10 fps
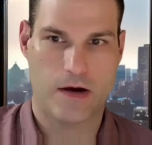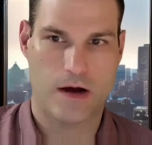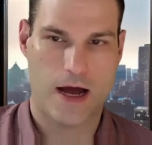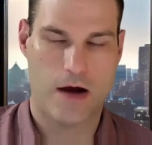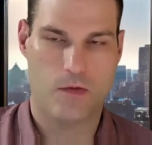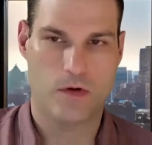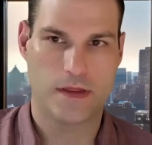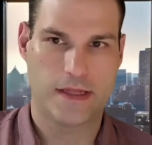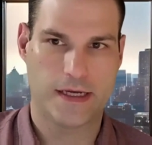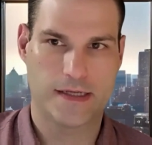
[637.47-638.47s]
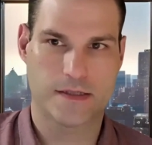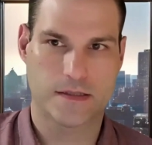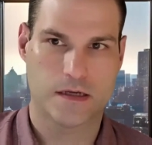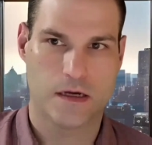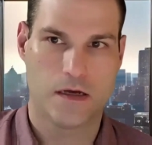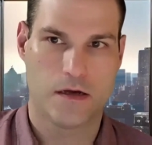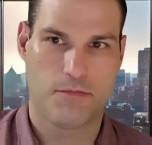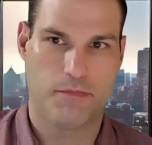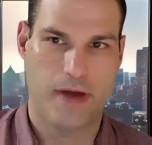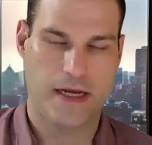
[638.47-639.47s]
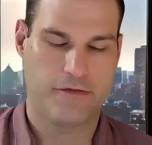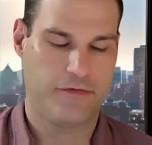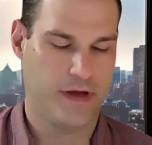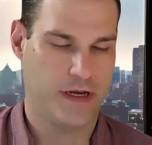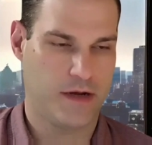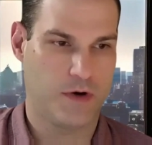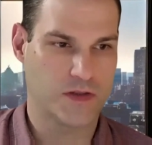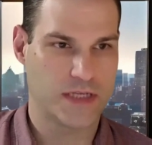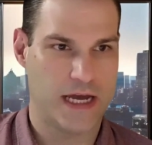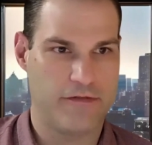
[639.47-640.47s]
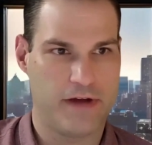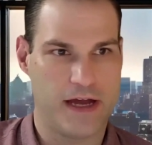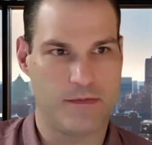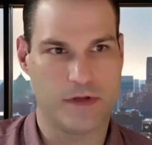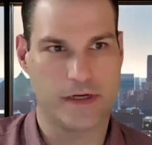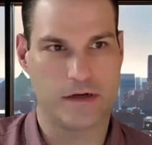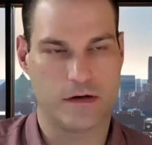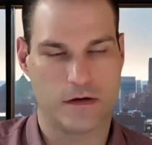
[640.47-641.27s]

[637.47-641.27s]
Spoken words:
how would this benefit a multifamily